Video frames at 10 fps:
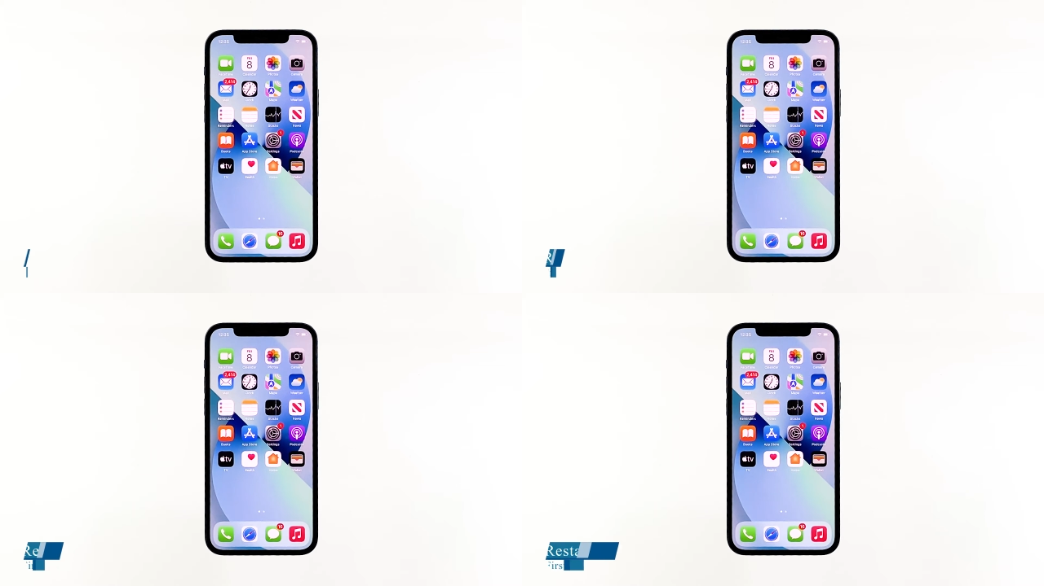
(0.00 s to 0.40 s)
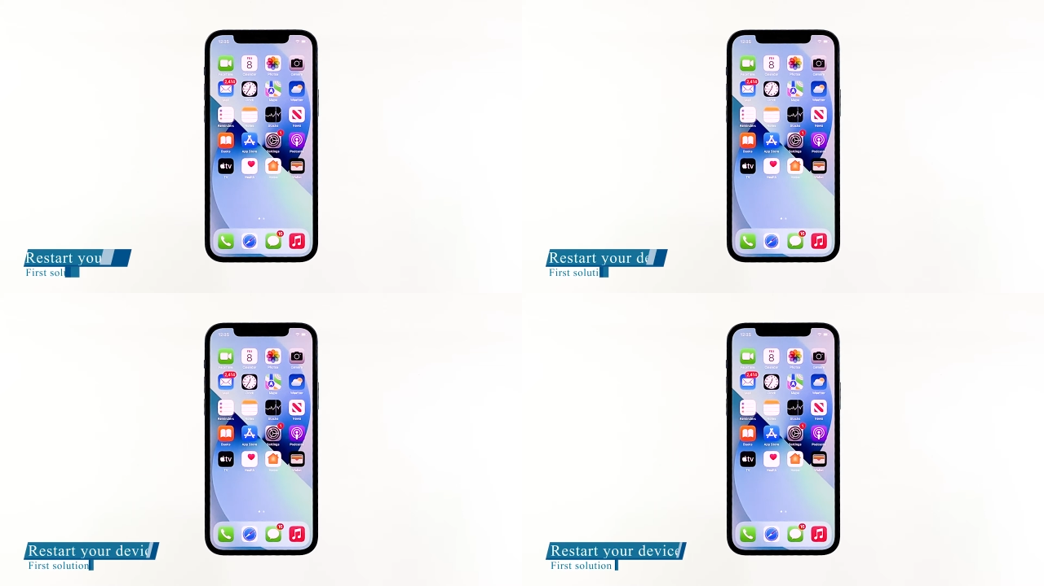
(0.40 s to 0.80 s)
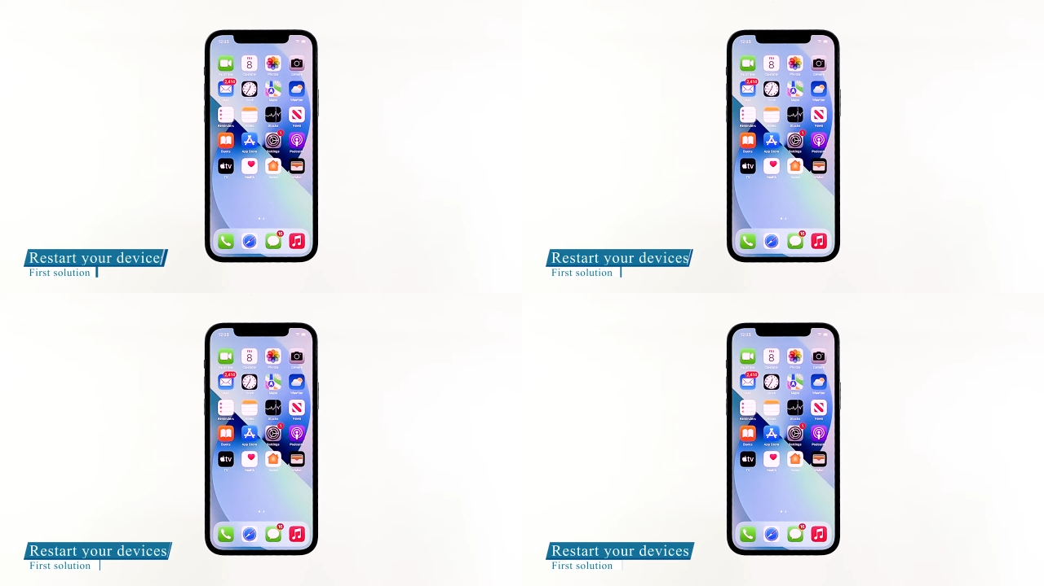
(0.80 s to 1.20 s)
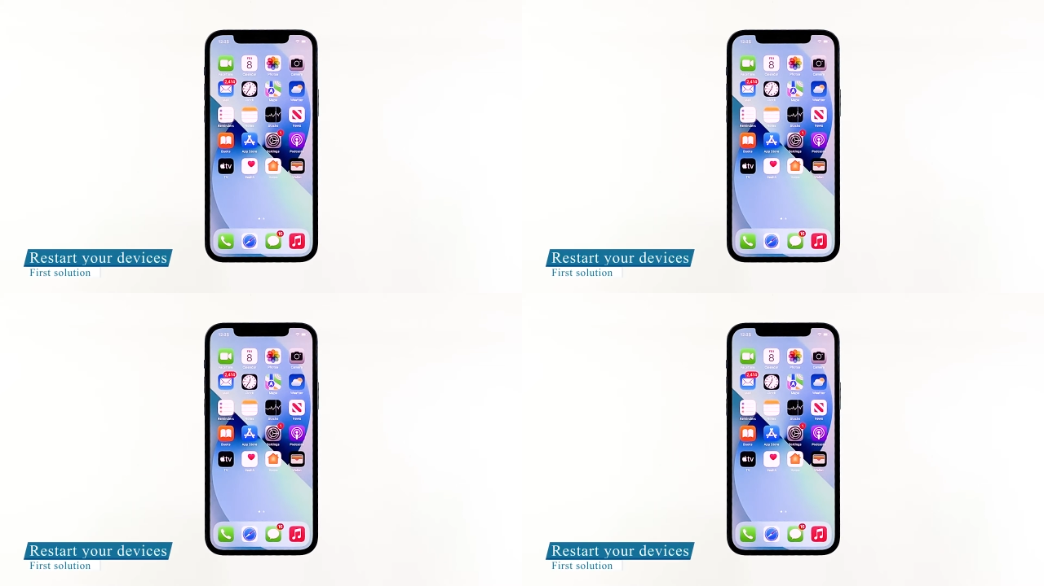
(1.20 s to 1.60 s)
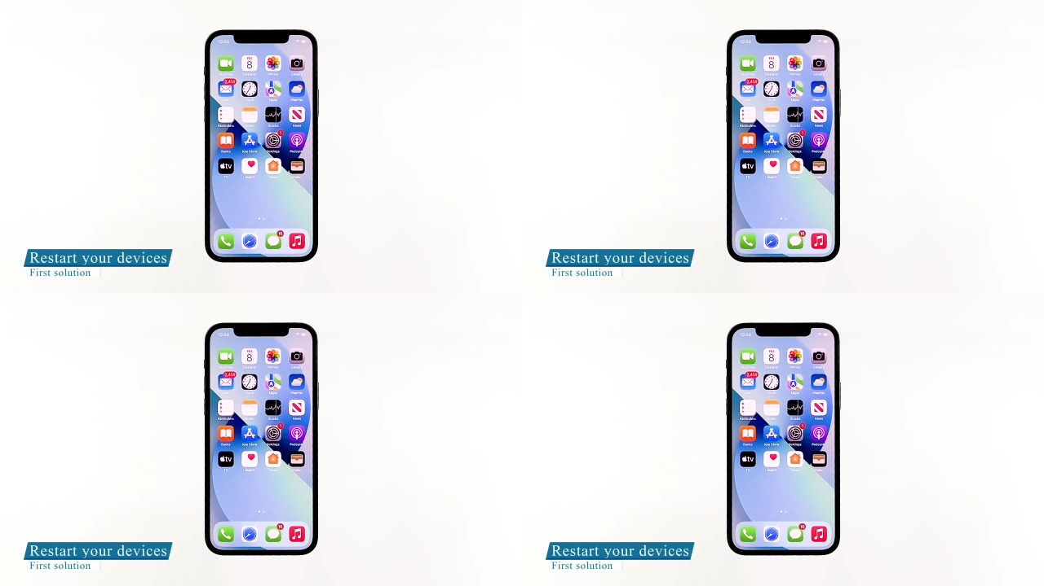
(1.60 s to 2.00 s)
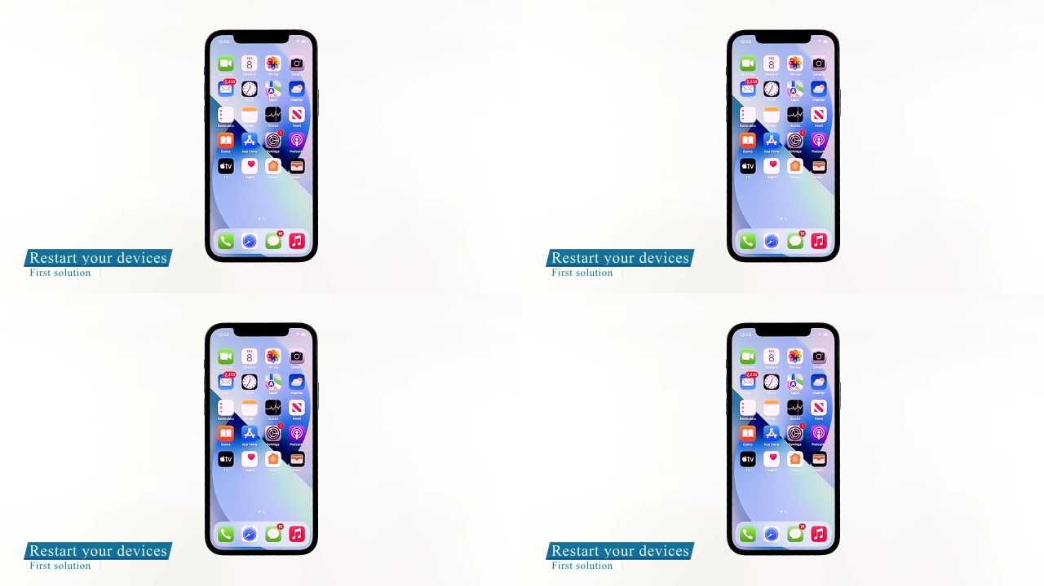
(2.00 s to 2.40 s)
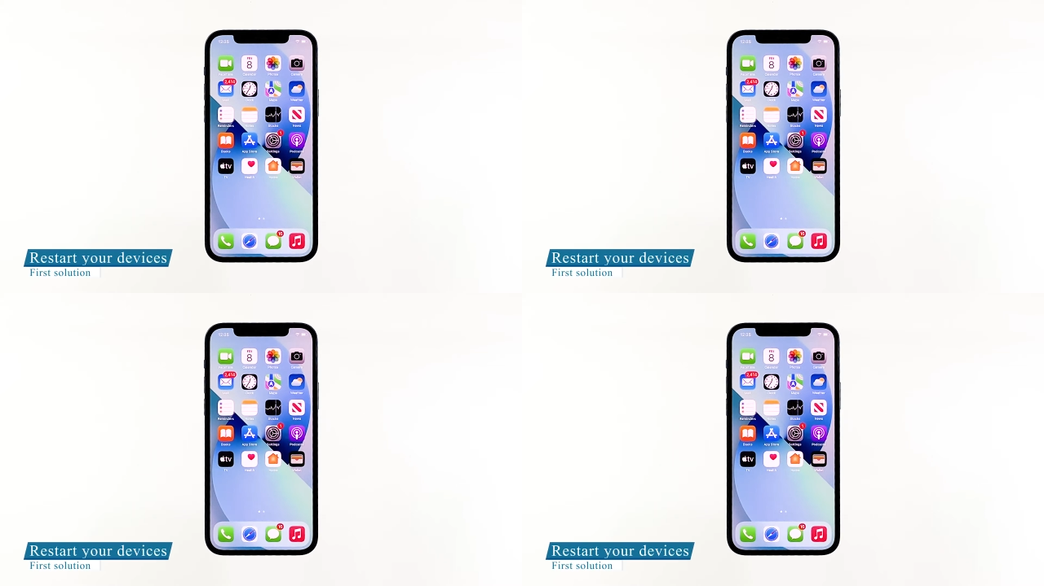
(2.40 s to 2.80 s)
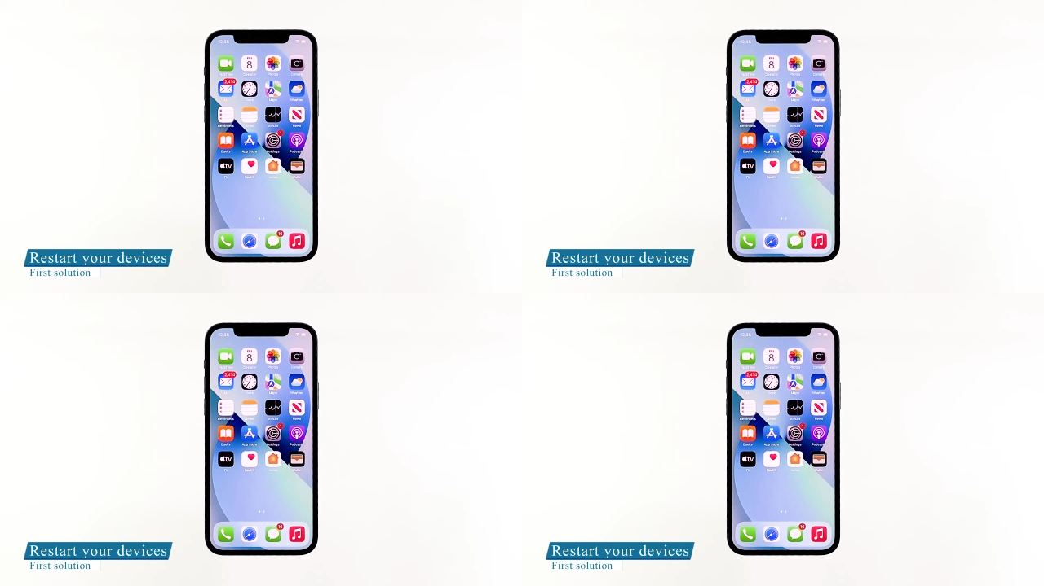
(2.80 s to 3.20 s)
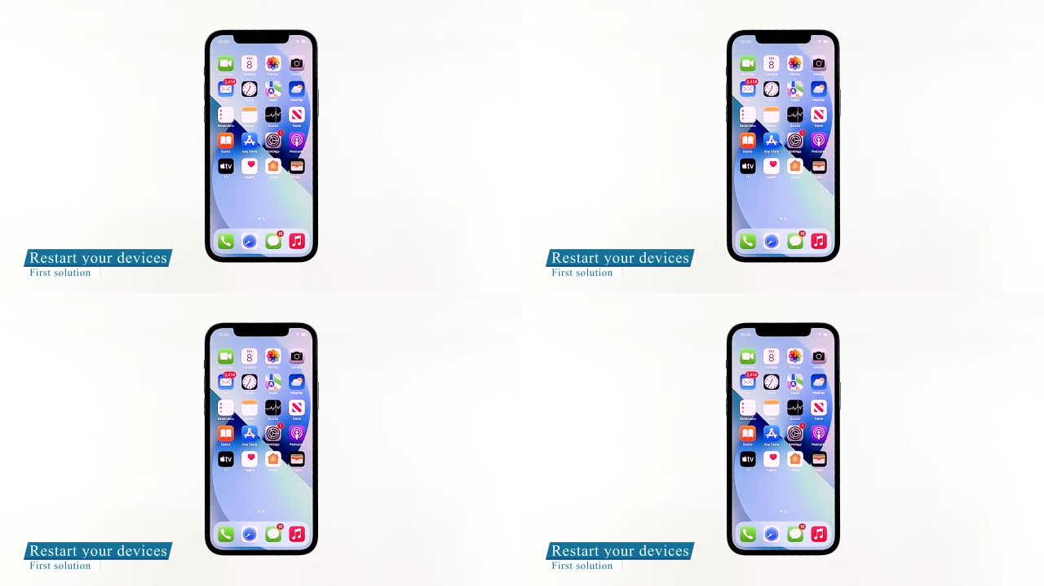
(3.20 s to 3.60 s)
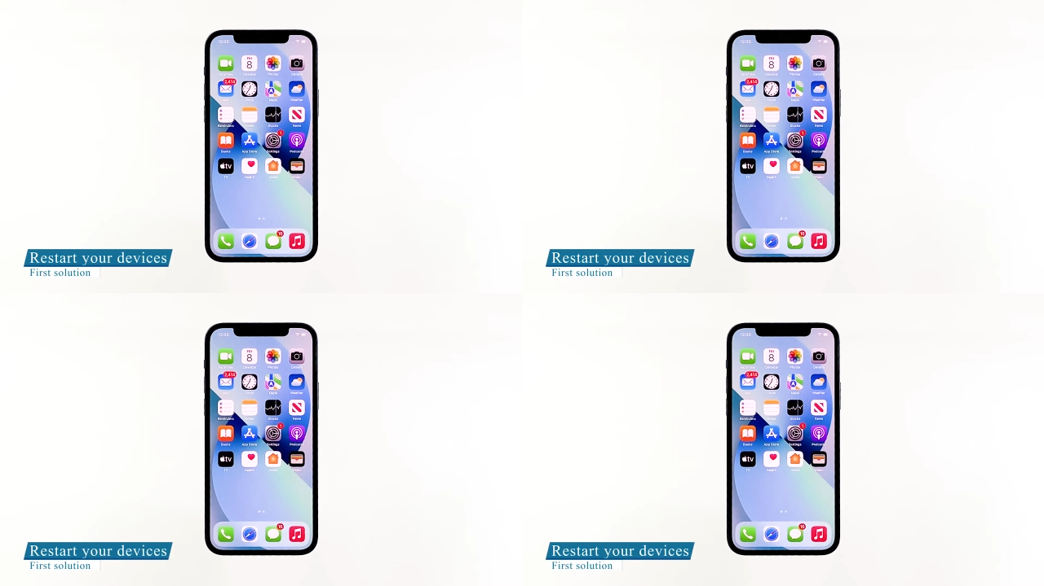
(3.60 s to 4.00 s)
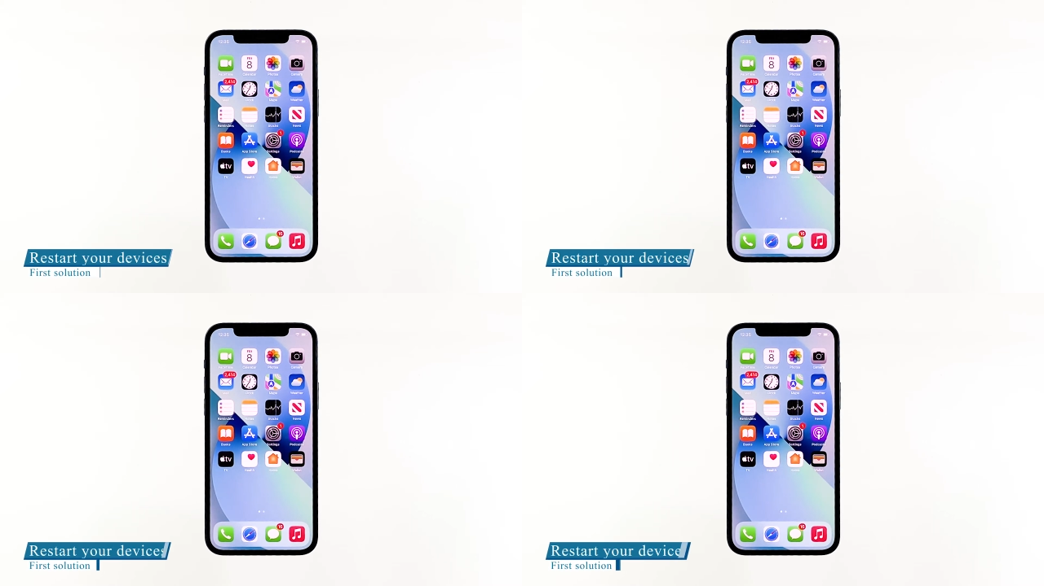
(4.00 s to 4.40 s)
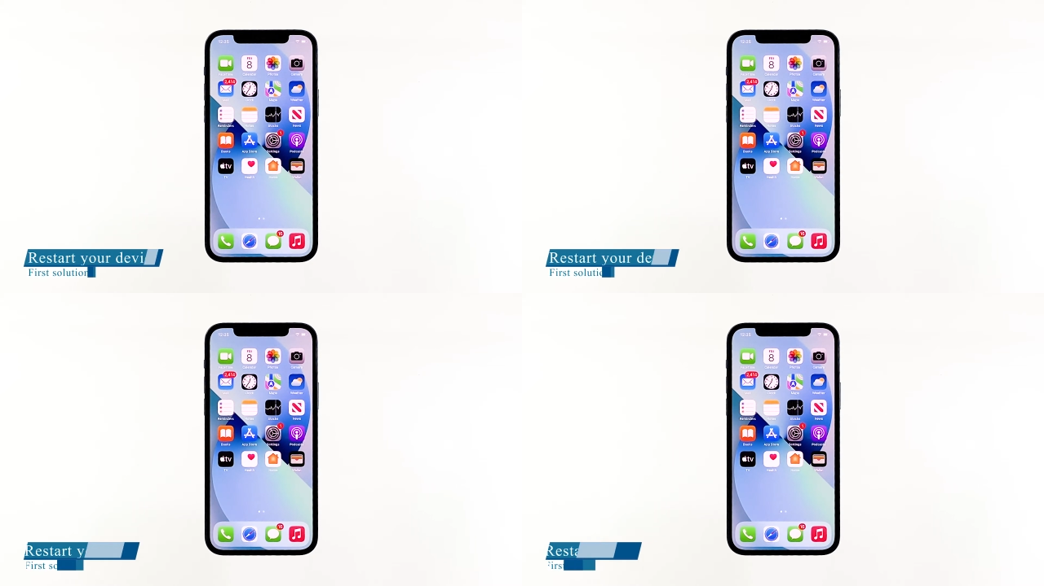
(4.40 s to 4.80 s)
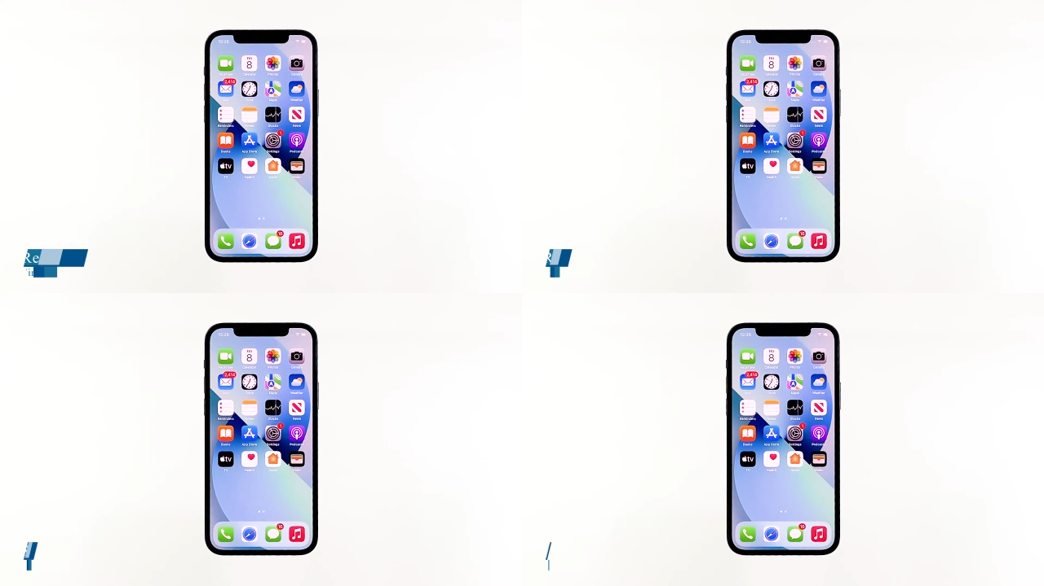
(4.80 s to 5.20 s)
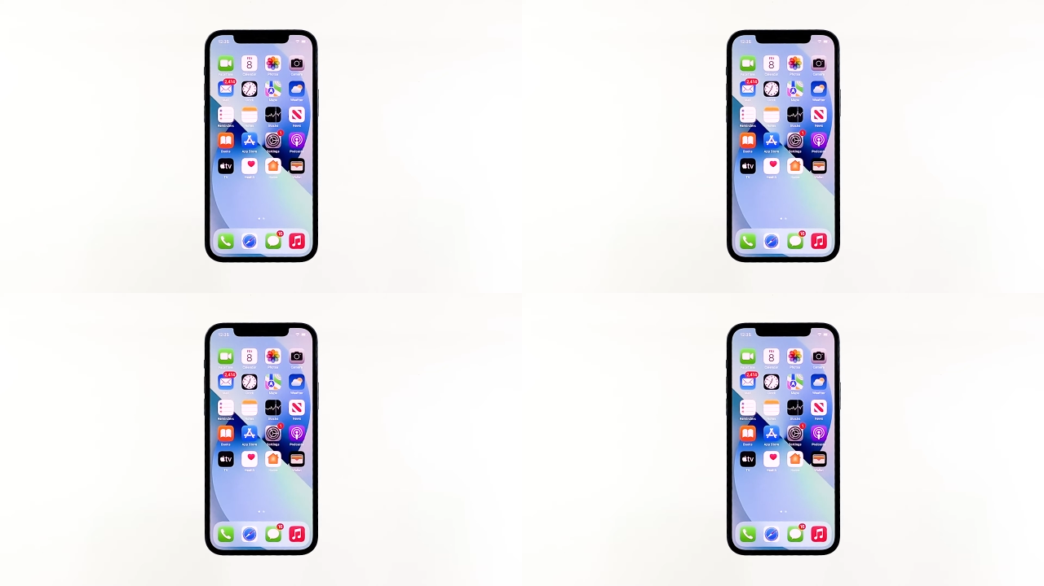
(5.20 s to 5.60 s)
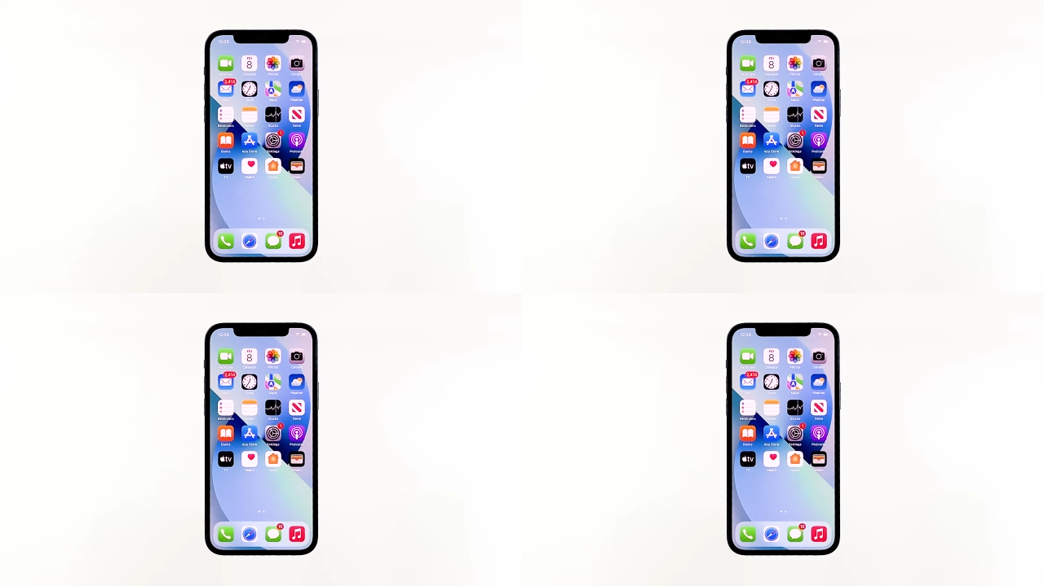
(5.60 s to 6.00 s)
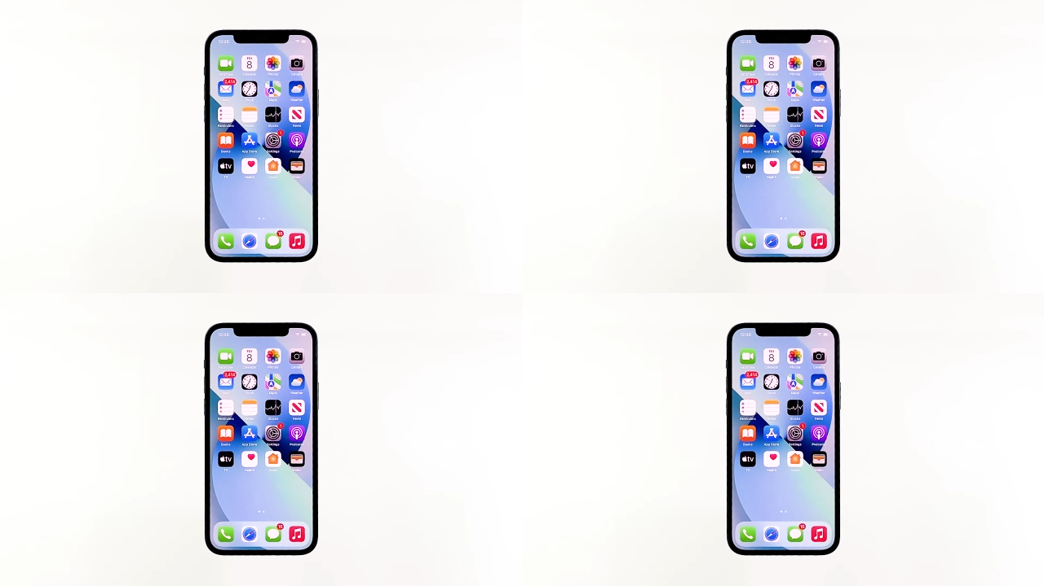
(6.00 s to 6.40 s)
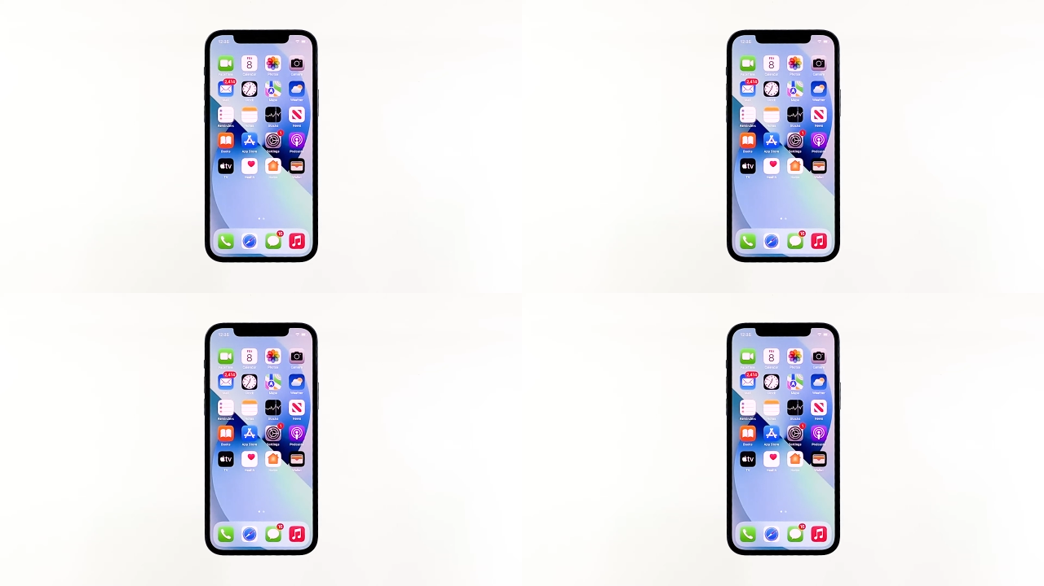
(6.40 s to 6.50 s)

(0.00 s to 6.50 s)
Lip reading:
(no speaker visible)